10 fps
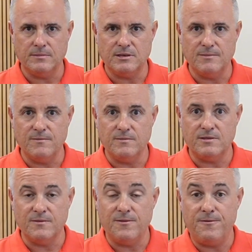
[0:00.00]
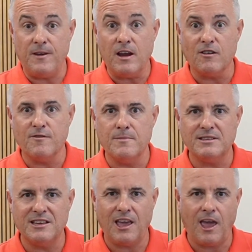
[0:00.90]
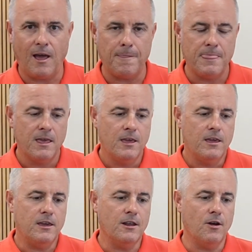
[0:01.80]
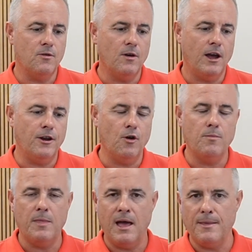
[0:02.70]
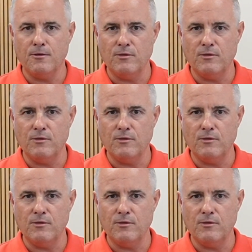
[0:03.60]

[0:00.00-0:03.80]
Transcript: some fear of missing out. I know the